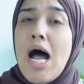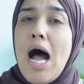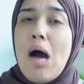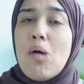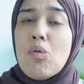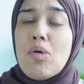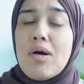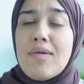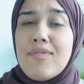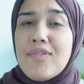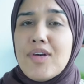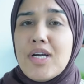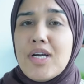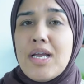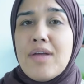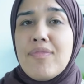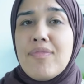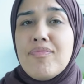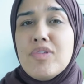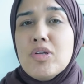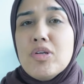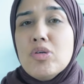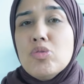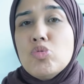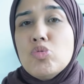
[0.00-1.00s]
However,
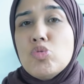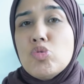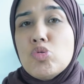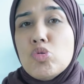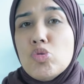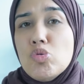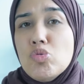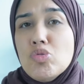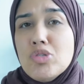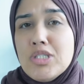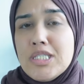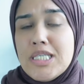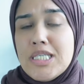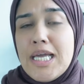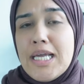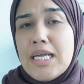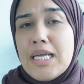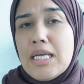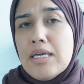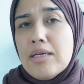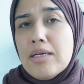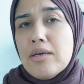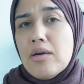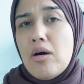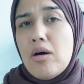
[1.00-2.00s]
if you do
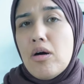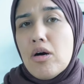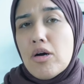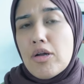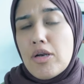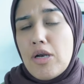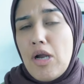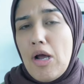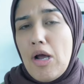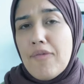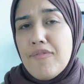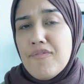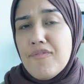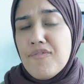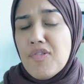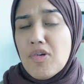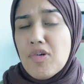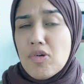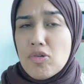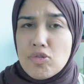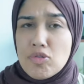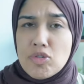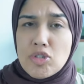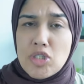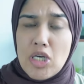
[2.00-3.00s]
take it on a
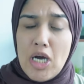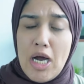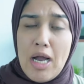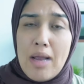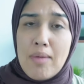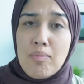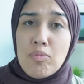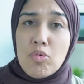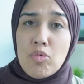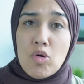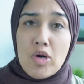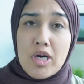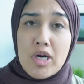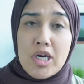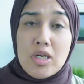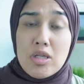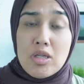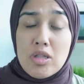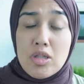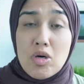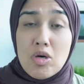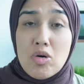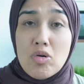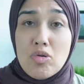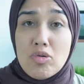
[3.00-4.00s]
full-time
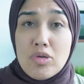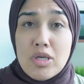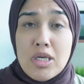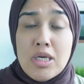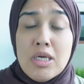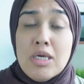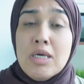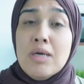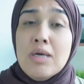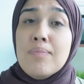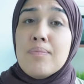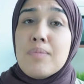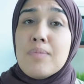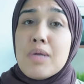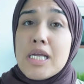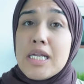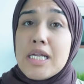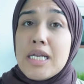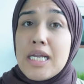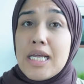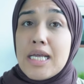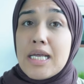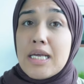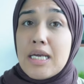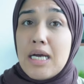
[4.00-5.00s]
workload,
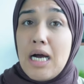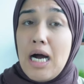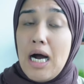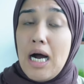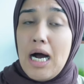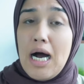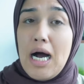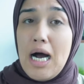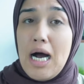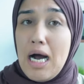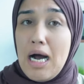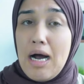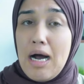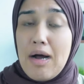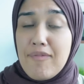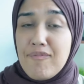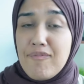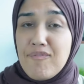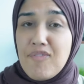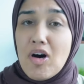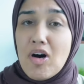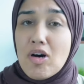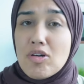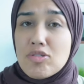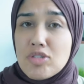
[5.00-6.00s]
meaning uh,
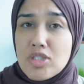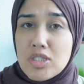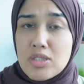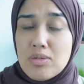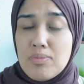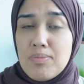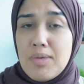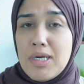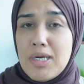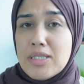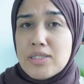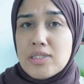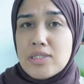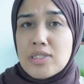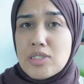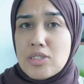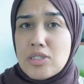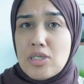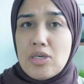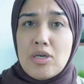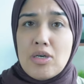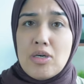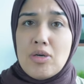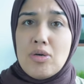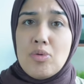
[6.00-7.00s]
fall
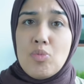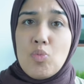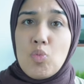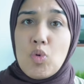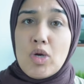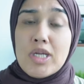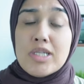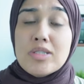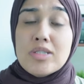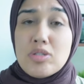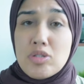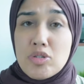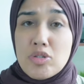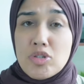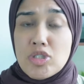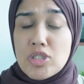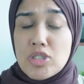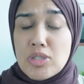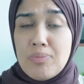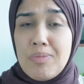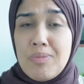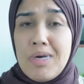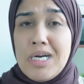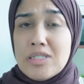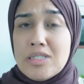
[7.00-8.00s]
semester, winter
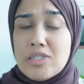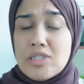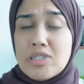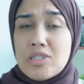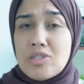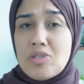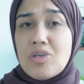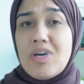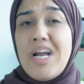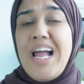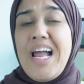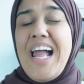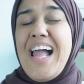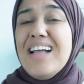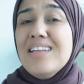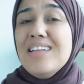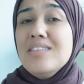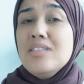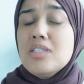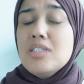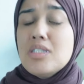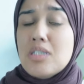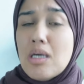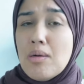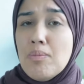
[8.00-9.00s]
semester,
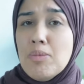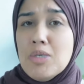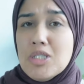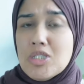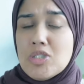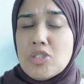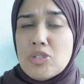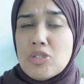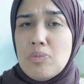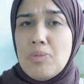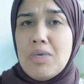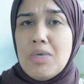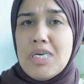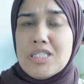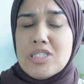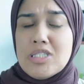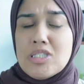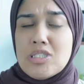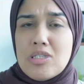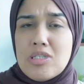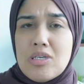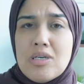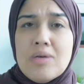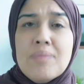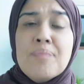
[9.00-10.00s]
and summer
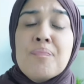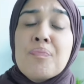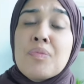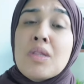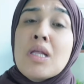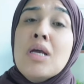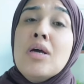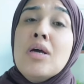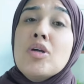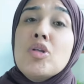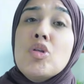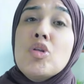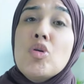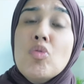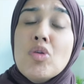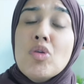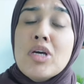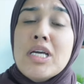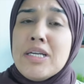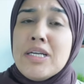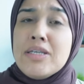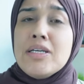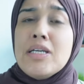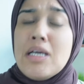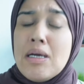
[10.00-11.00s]
semester, you
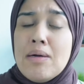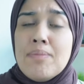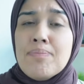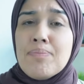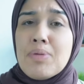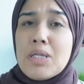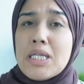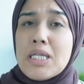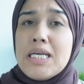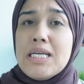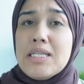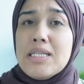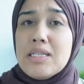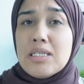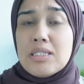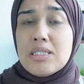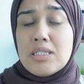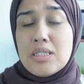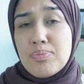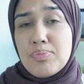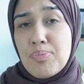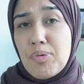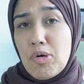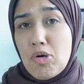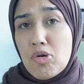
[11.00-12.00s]
can complete
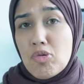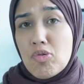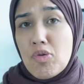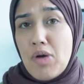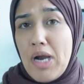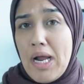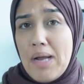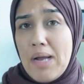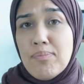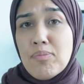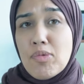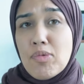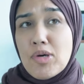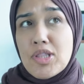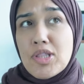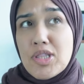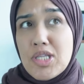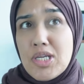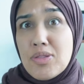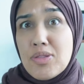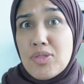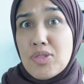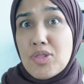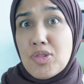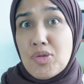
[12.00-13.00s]
this program
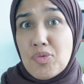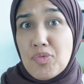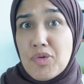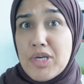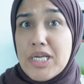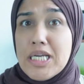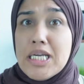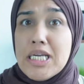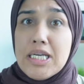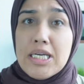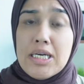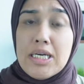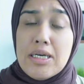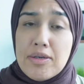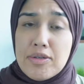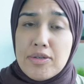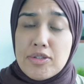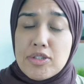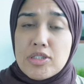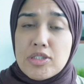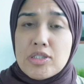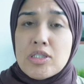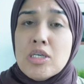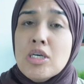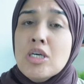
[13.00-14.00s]
within three
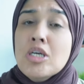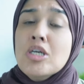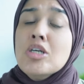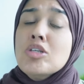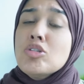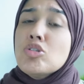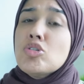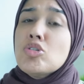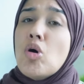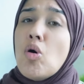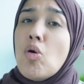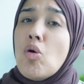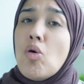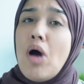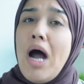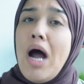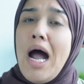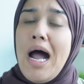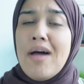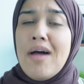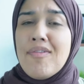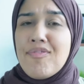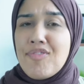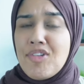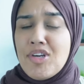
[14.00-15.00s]
years. So
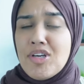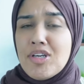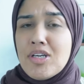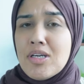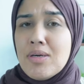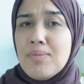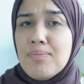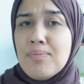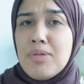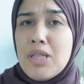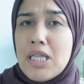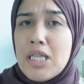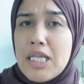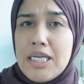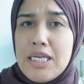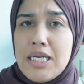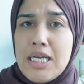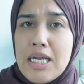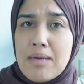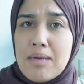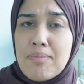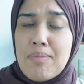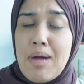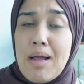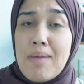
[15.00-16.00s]
after
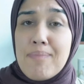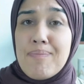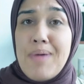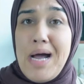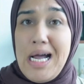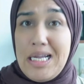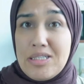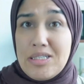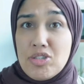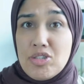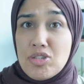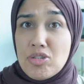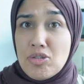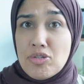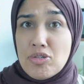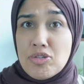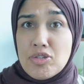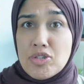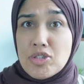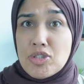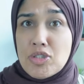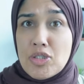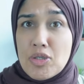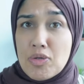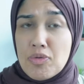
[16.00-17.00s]
completing my
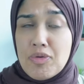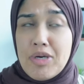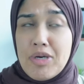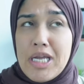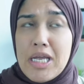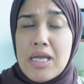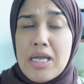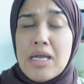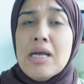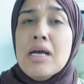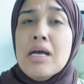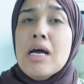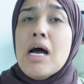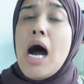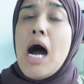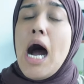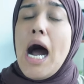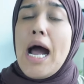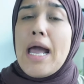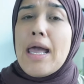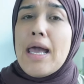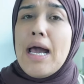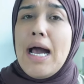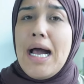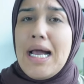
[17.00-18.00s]
bachelor's degree,
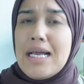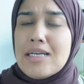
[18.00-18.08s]
I